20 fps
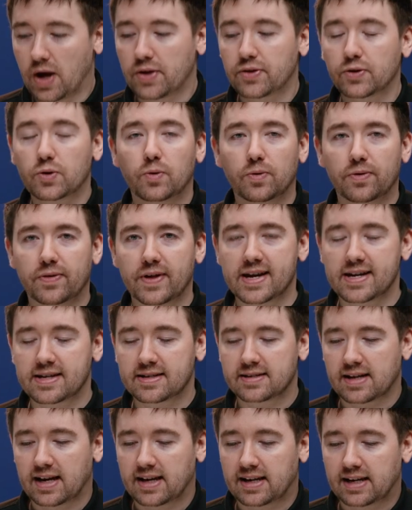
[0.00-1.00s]
other cool
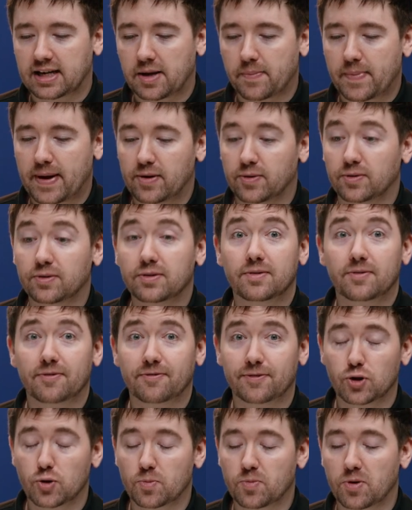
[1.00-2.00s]
things I like about
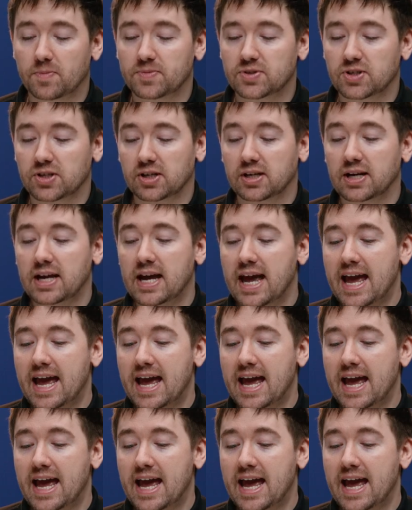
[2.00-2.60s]
fluid prompter